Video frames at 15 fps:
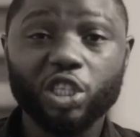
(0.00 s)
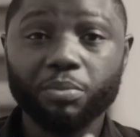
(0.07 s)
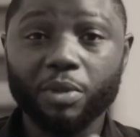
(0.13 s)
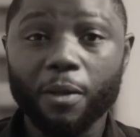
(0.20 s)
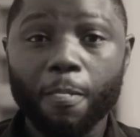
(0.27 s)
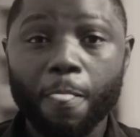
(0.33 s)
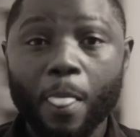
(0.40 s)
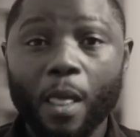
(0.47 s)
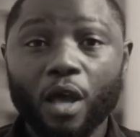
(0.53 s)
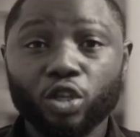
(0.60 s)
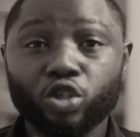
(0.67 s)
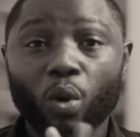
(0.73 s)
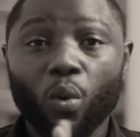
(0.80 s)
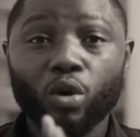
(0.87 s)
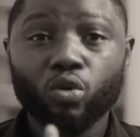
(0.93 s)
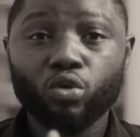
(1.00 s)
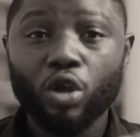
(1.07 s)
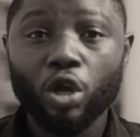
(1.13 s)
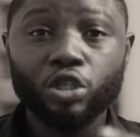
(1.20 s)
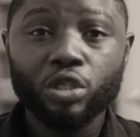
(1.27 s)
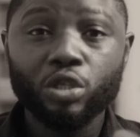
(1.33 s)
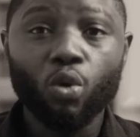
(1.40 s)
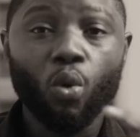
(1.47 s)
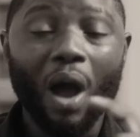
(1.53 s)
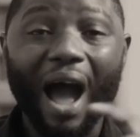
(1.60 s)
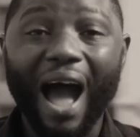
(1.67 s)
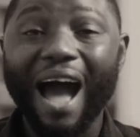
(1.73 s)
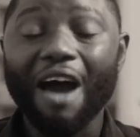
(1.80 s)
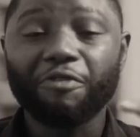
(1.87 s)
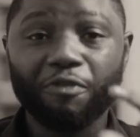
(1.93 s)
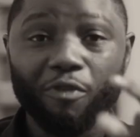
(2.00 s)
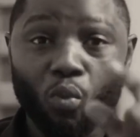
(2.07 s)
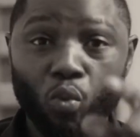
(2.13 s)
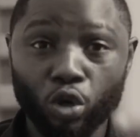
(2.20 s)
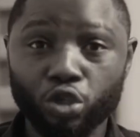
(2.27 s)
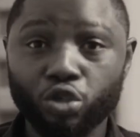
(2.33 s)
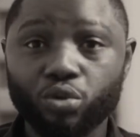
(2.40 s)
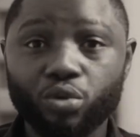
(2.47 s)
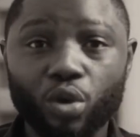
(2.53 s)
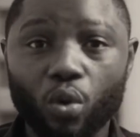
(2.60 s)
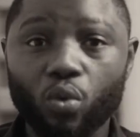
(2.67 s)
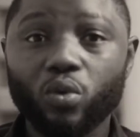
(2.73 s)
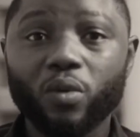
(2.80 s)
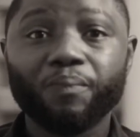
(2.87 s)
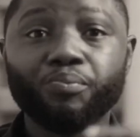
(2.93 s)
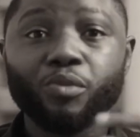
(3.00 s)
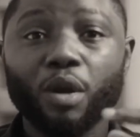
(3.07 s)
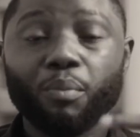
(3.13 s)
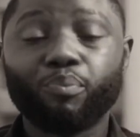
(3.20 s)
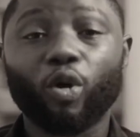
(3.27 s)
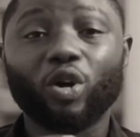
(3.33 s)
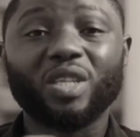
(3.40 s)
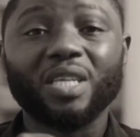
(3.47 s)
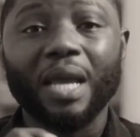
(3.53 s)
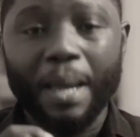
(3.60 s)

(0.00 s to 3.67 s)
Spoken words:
me, someone who doesn't know half what you know, but